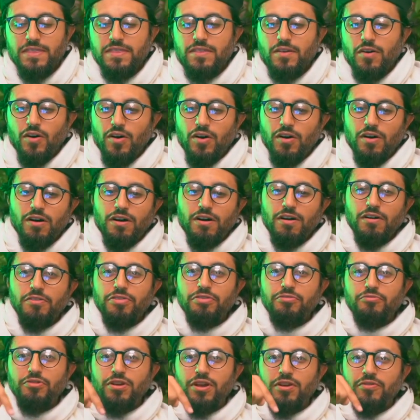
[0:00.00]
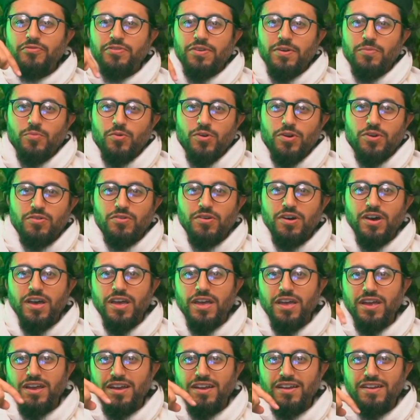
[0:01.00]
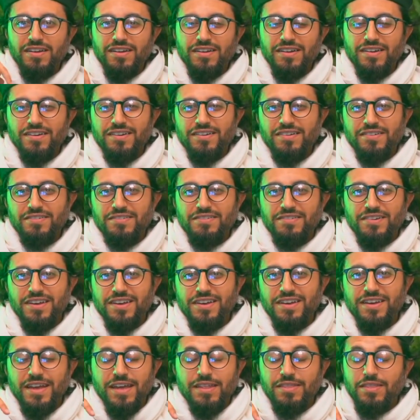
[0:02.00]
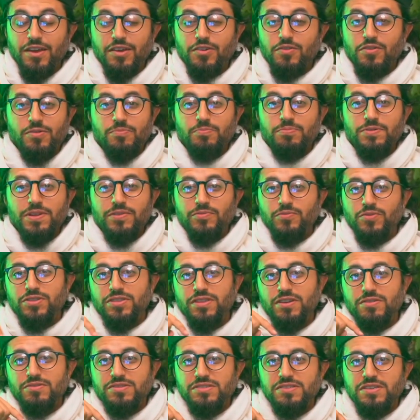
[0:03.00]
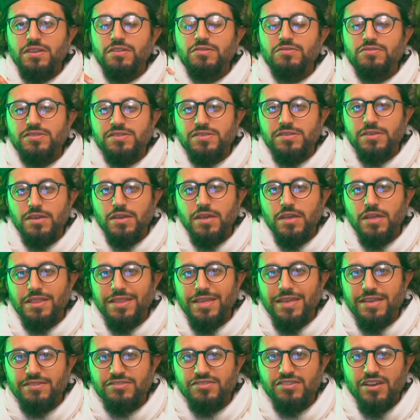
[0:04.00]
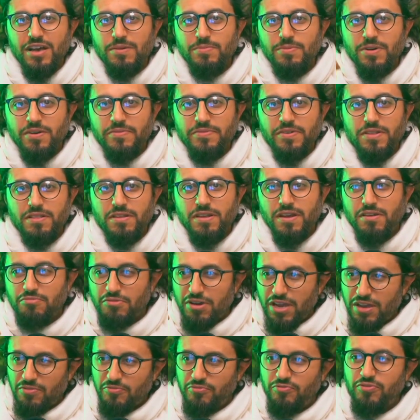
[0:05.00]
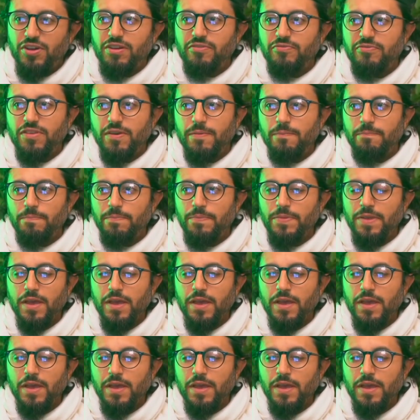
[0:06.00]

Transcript: All three of them were crying, right? And they couldn't believe what they were seeing. They're seeing the ijabah of Allah right in front of them.